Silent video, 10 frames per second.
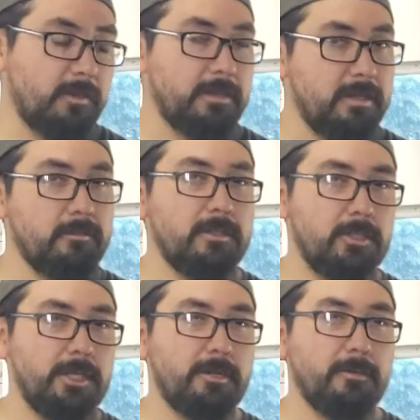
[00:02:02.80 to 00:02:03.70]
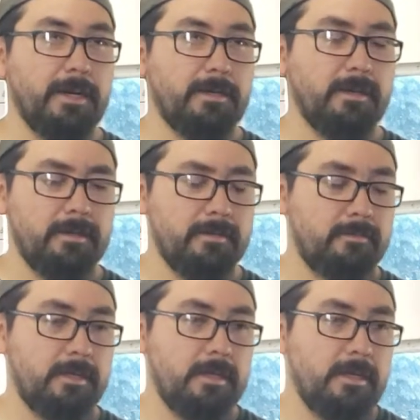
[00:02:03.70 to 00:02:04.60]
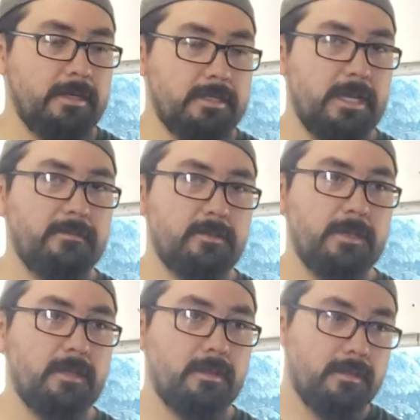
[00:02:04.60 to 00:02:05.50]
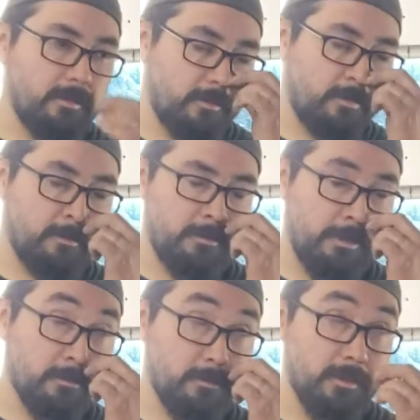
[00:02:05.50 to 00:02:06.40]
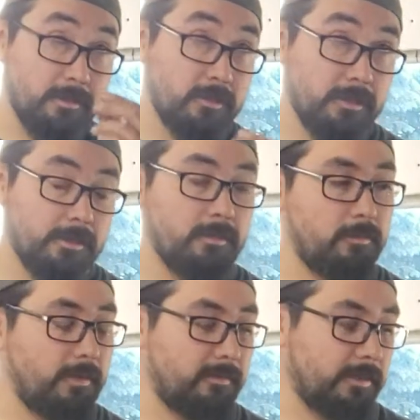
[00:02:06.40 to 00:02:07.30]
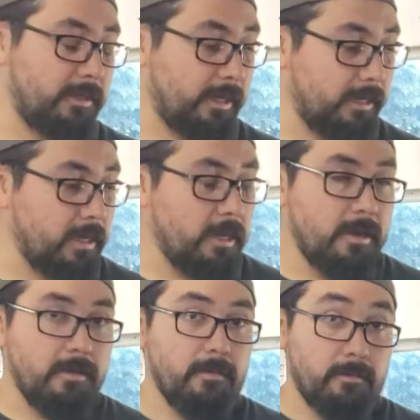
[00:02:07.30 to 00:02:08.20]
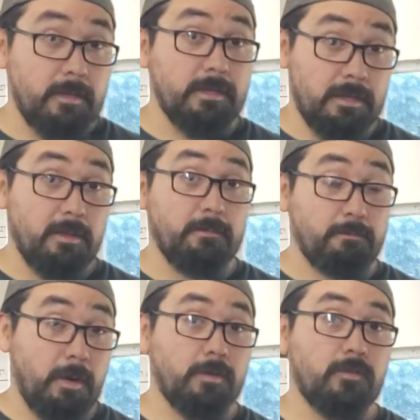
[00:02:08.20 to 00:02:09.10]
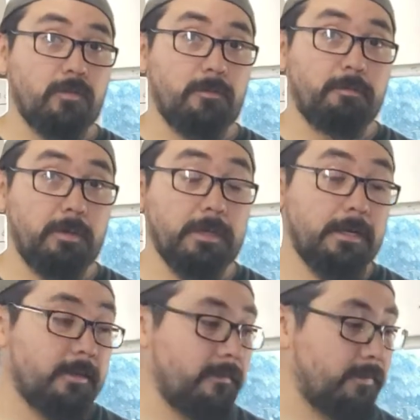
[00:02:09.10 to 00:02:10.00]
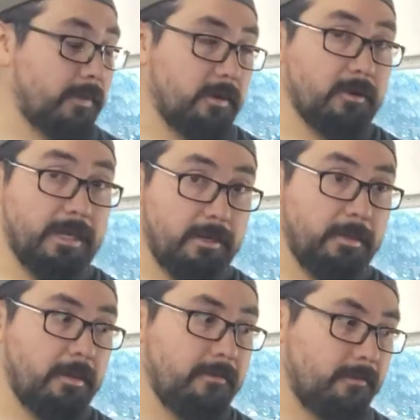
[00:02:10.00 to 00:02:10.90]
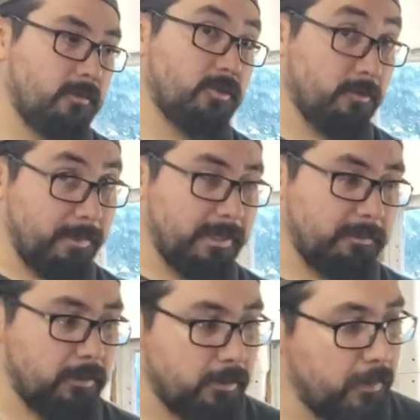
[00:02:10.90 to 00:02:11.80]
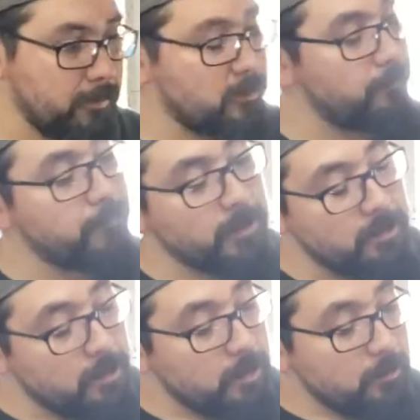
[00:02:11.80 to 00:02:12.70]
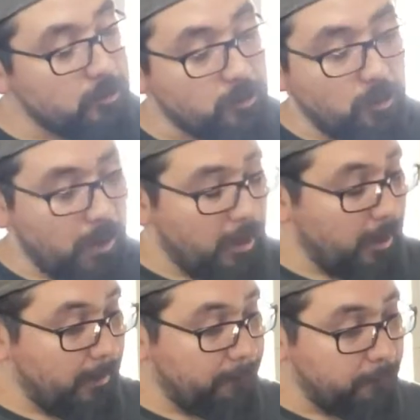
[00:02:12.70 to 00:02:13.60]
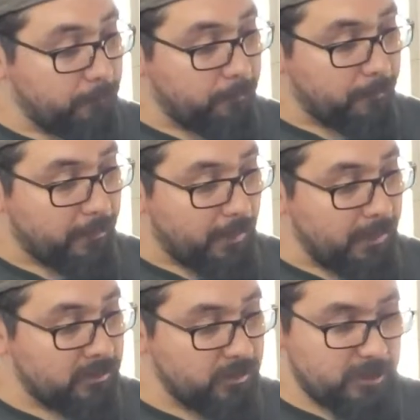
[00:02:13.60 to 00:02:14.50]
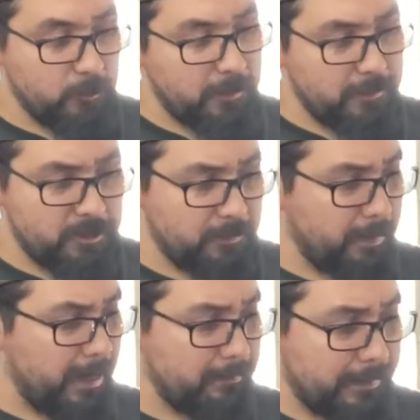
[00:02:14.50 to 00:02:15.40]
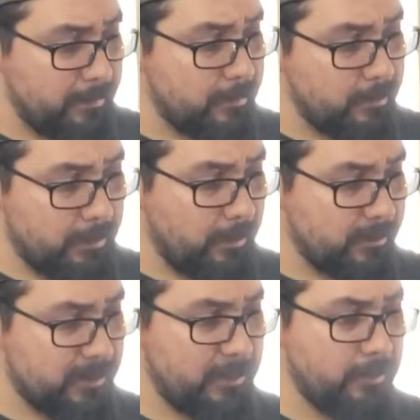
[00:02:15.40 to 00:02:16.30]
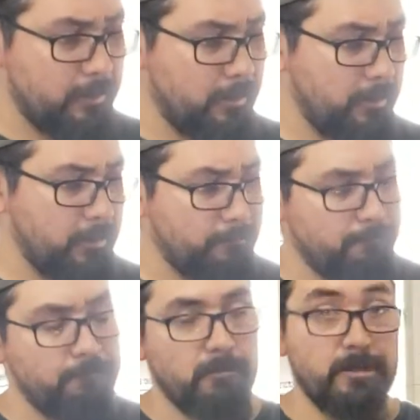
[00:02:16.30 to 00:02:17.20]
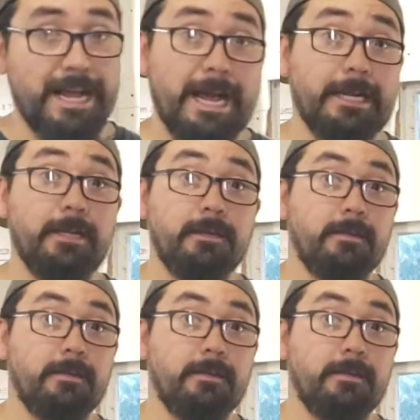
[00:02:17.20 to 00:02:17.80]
I believe was engineered by Dave Smith, Dale Smith Engineering, whoever did that. Who did the parts for Buick, Kenny Bell, sold mainly Buick parts. So, and so that's pretty much the bottom end. It's got a Lunati